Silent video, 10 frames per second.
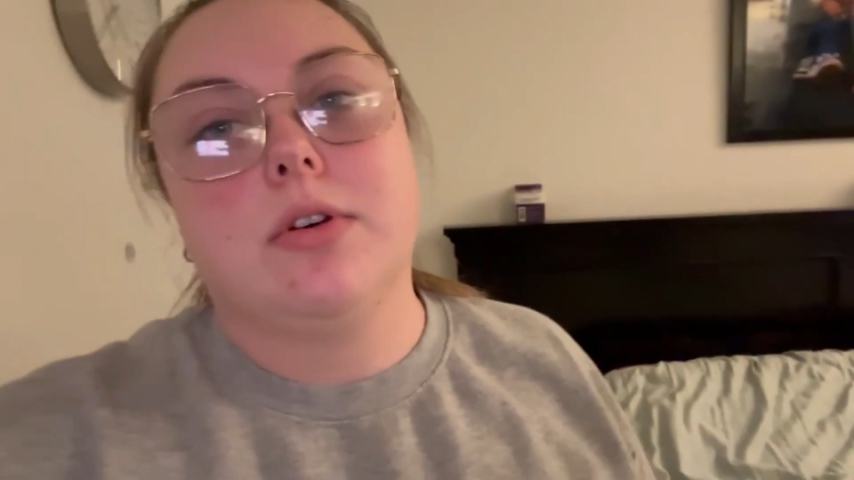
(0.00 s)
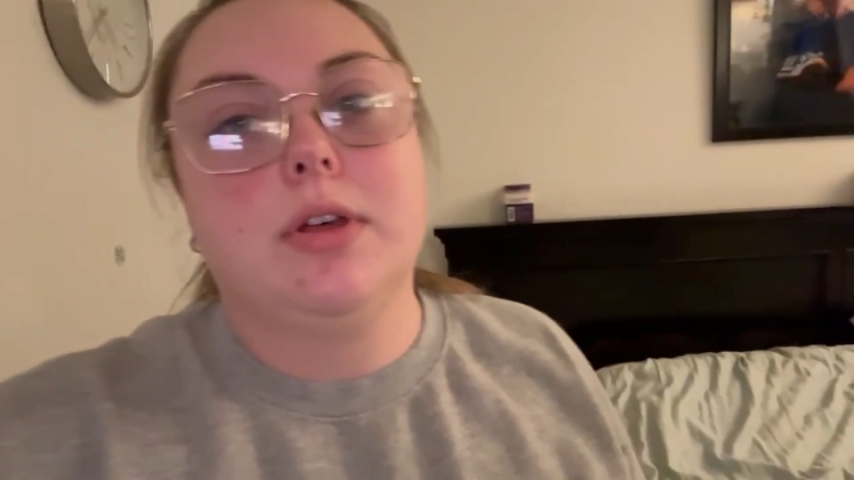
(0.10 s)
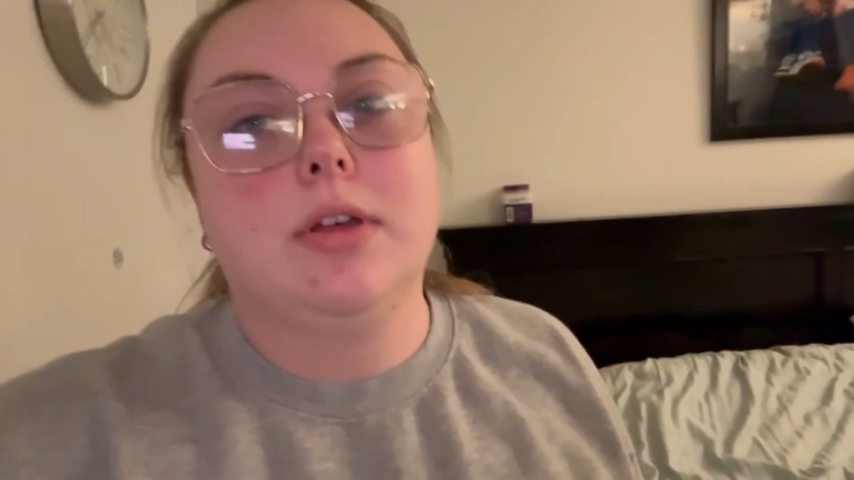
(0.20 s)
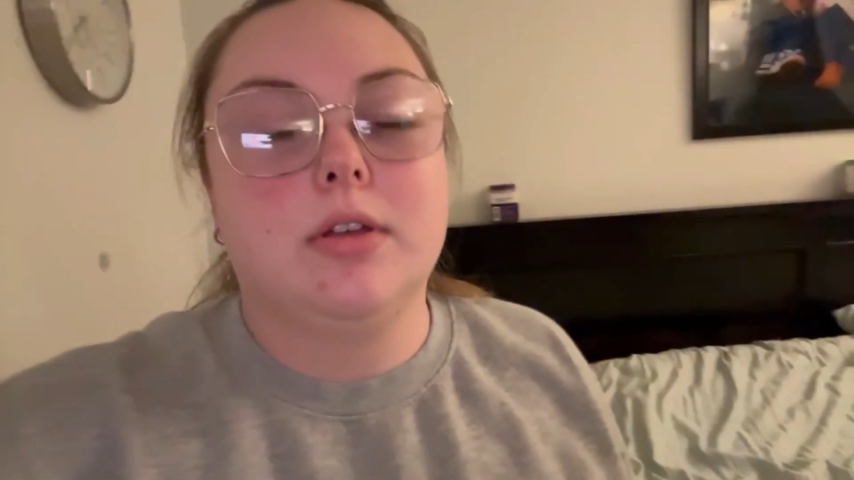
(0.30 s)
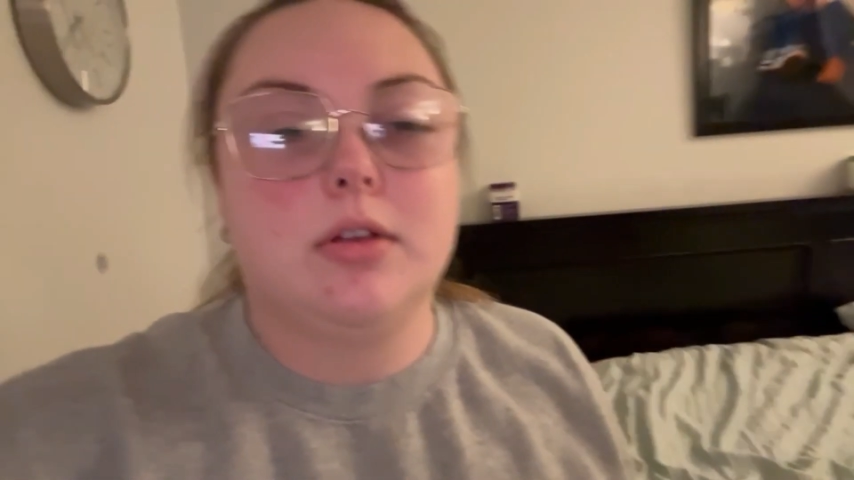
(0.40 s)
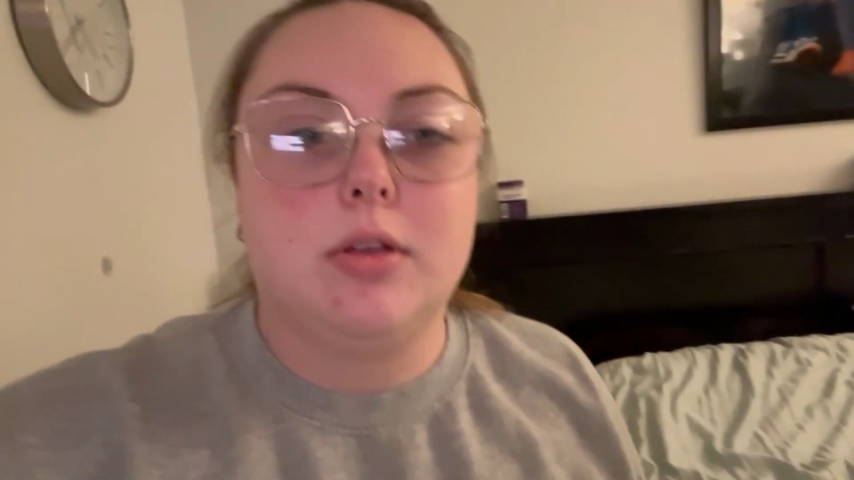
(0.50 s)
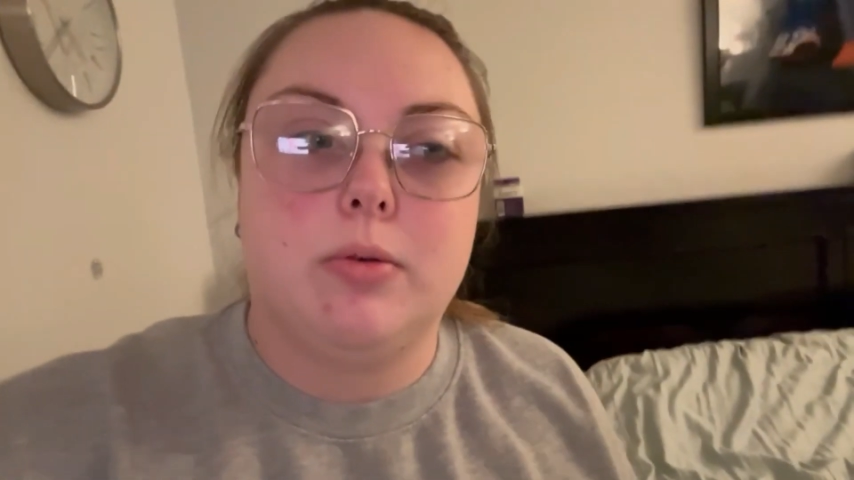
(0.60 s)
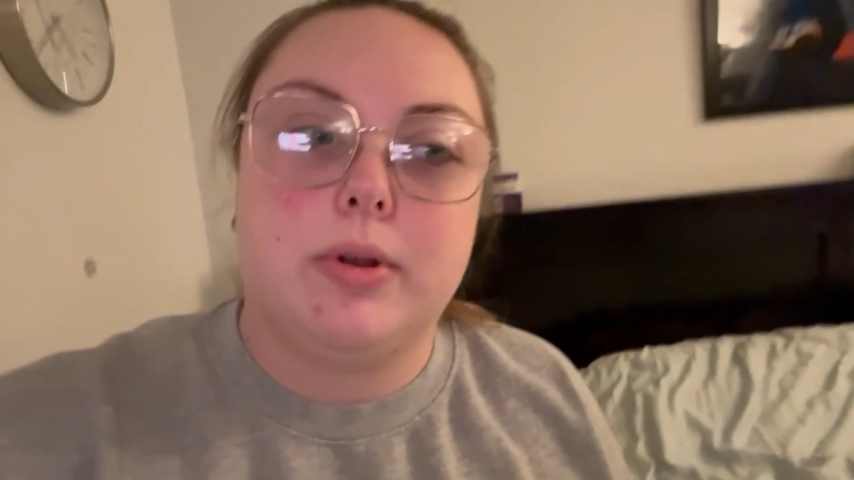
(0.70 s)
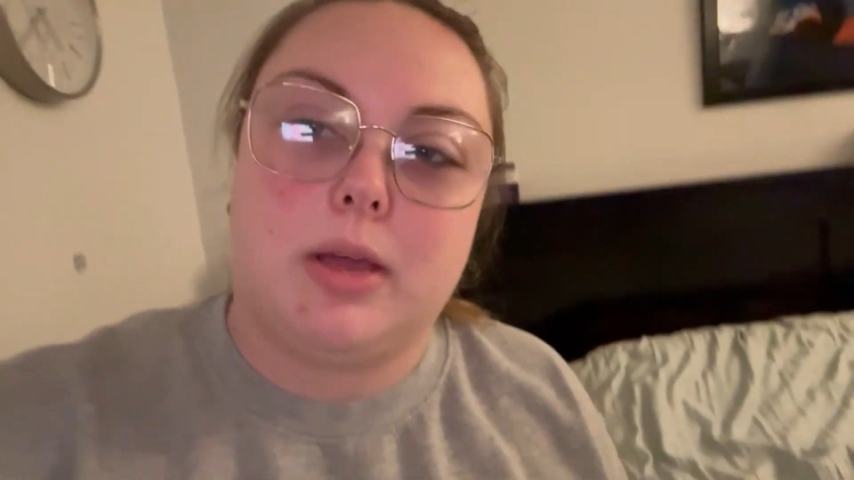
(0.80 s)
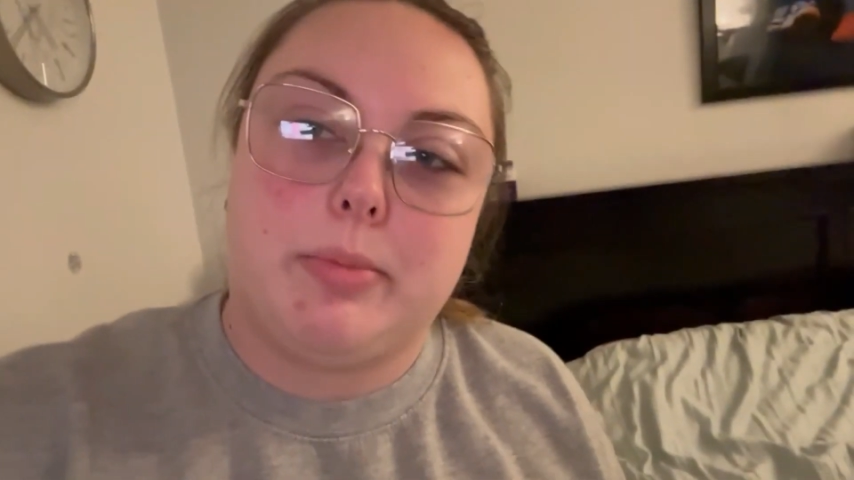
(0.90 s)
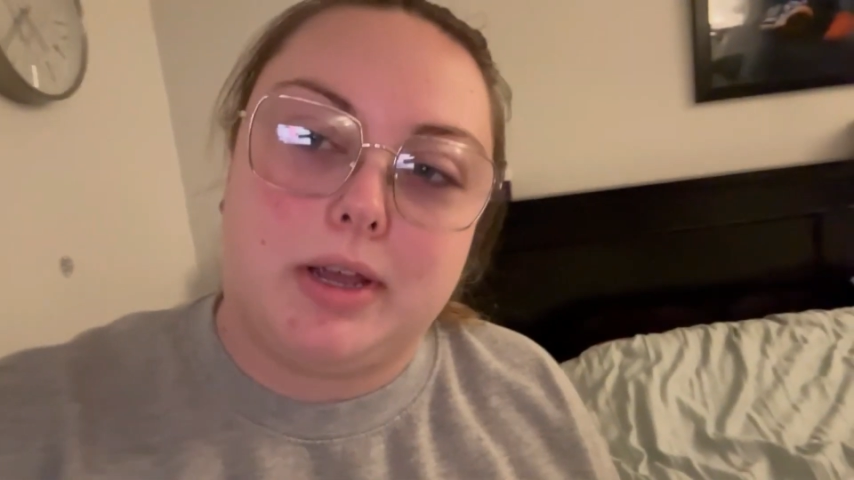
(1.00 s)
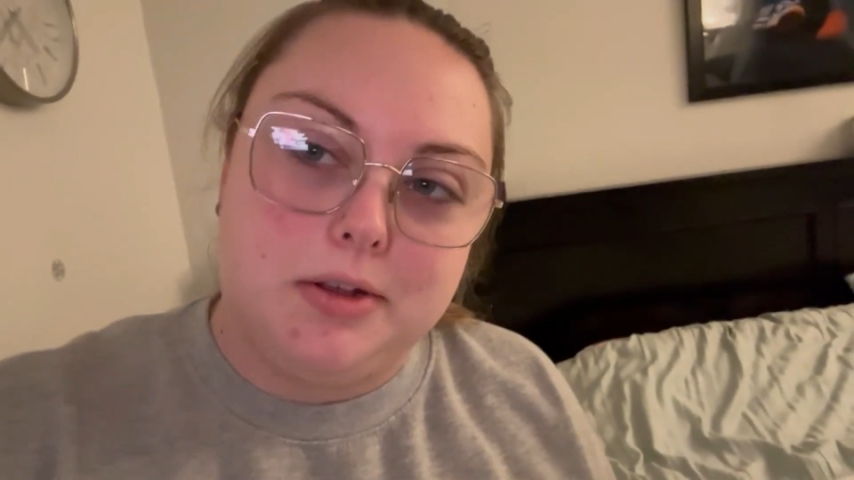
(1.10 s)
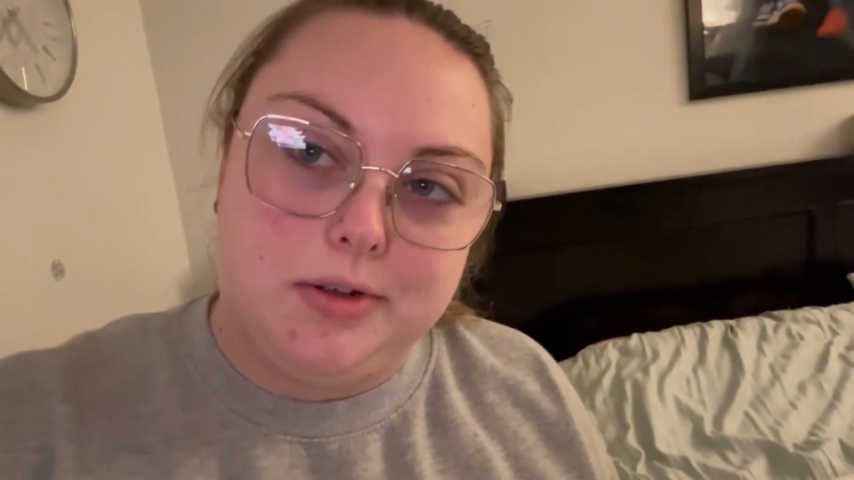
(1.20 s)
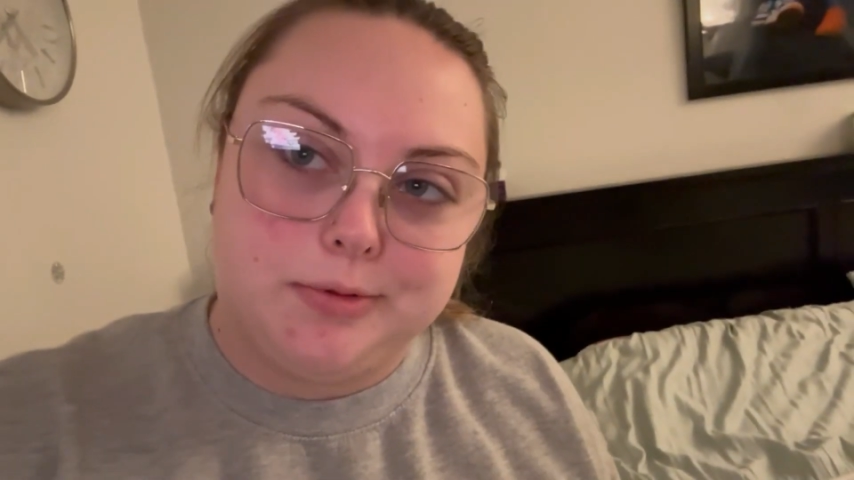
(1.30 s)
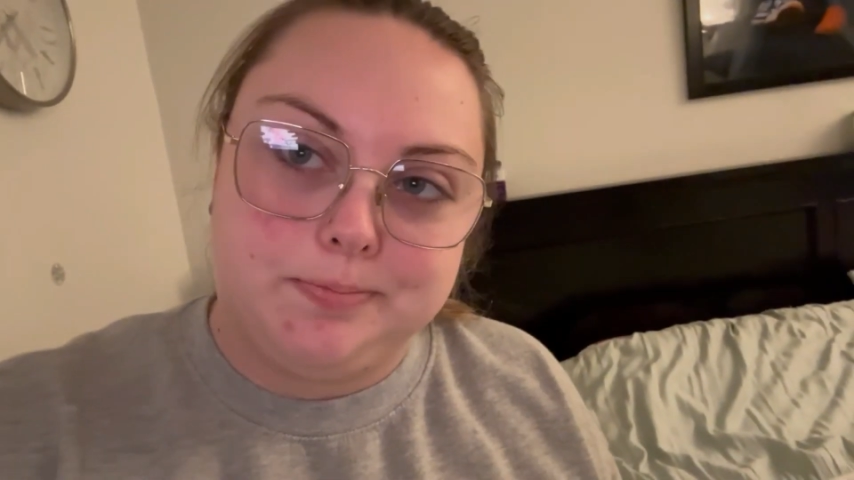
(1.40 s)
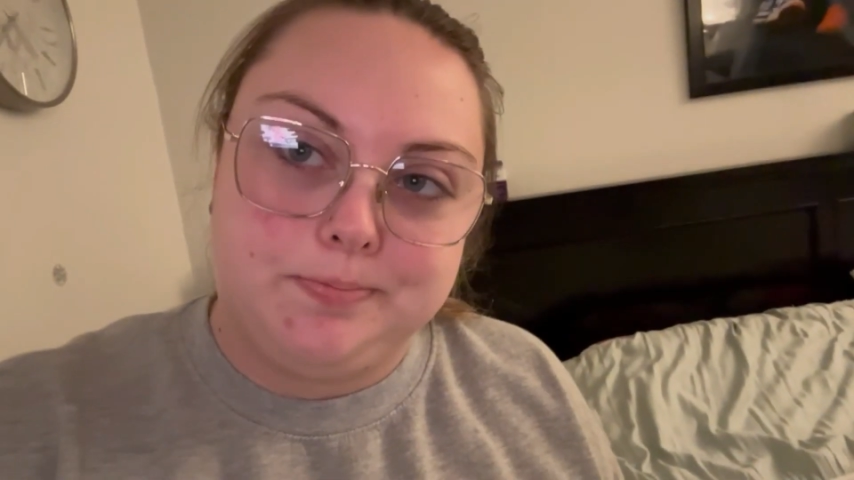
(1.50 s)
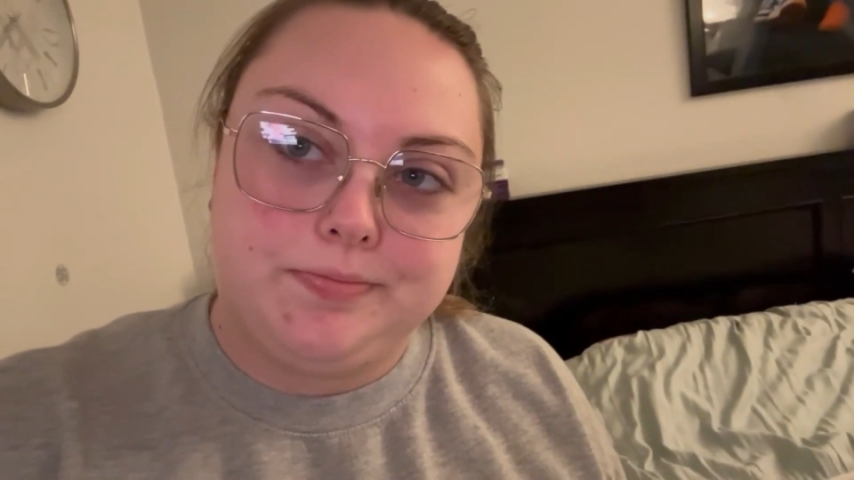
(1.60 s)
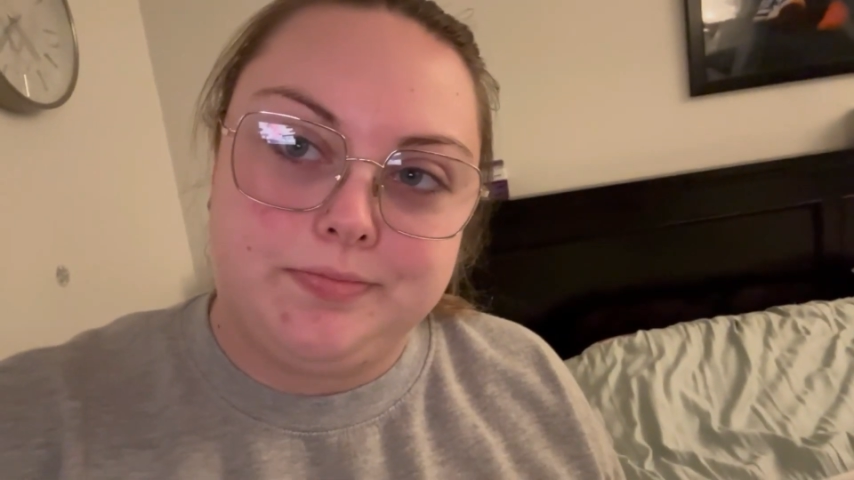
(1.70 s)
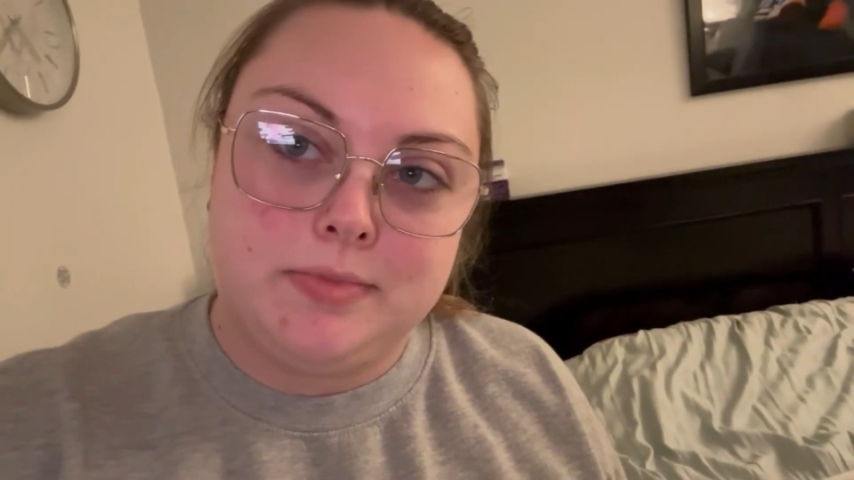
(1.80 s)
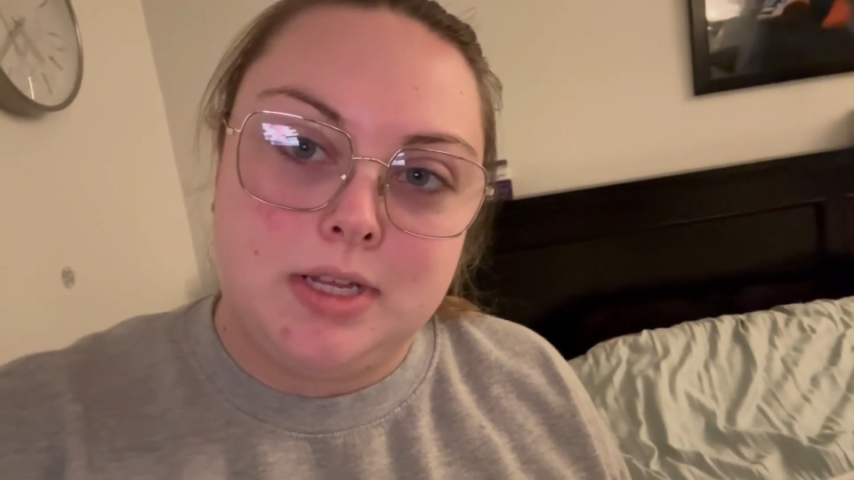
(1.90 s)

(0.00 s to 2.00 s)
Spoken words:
when I get back home.